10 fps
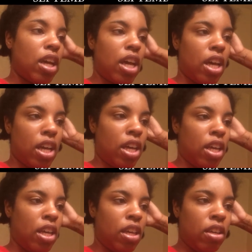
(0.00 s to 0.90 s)

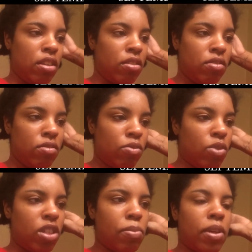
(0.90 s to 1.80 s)
I
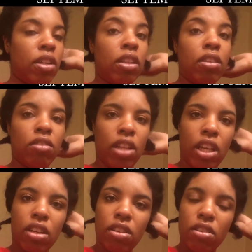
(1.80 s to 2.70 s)
went to bed a little
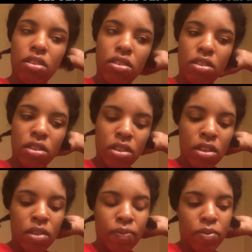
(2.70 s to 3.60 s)
late,
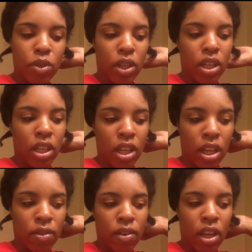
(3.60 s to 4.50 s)
so I didn't get
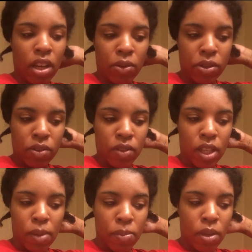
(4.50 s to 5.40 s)
eight hours of
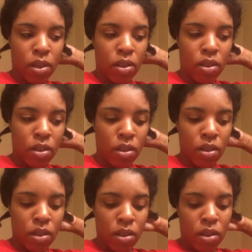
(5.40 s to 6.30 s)
sleep,
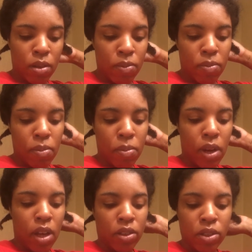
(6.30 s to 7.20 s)
but
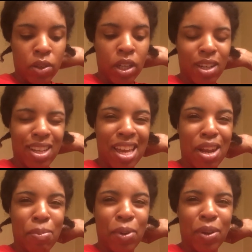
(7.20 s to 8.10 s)
I also needed to get
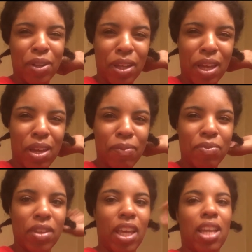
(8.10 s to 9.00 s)
up early,
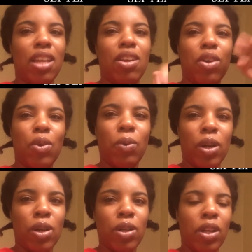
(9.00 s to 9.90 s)
like I needed to go to work
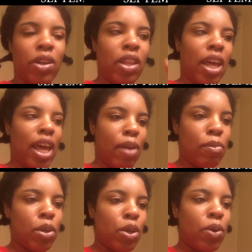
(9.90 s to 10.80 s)
earlier than I have
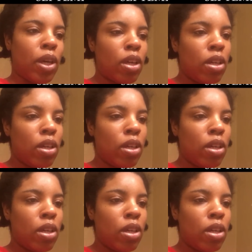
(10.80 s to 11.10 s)
been going,